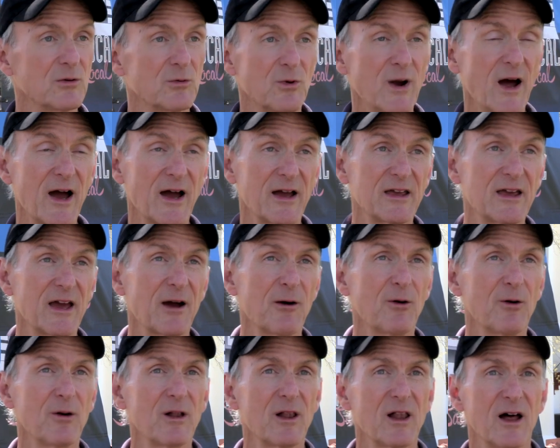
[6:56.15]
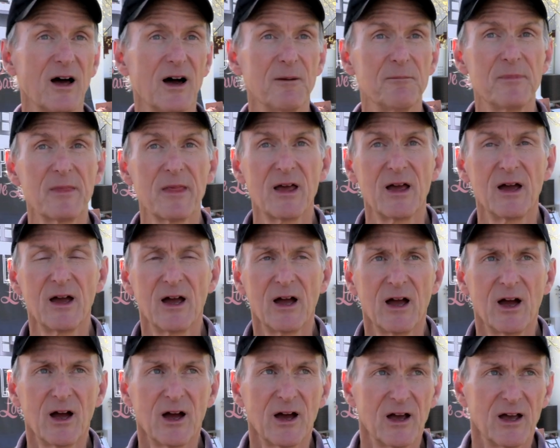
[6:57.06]
Right, yeah, well,
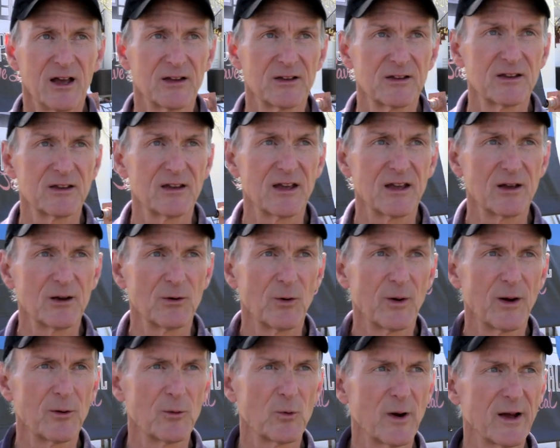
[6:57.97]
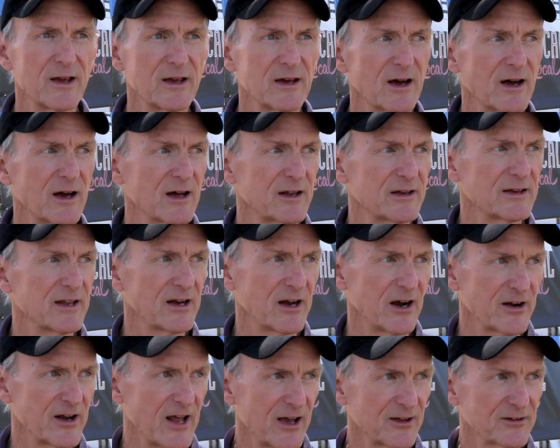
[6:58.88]
when we did
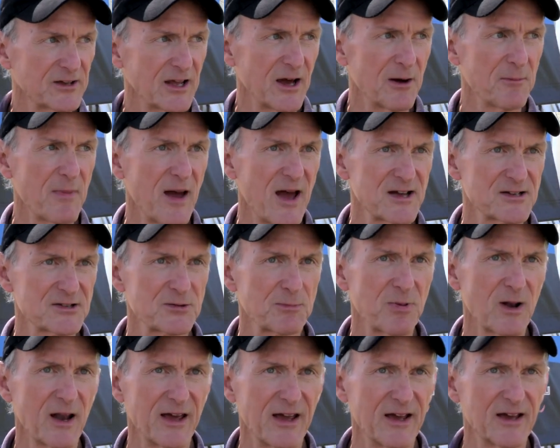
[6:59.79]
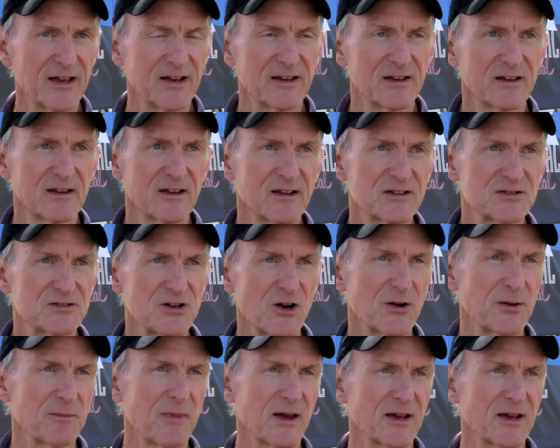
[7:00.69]
our downtown master plan and started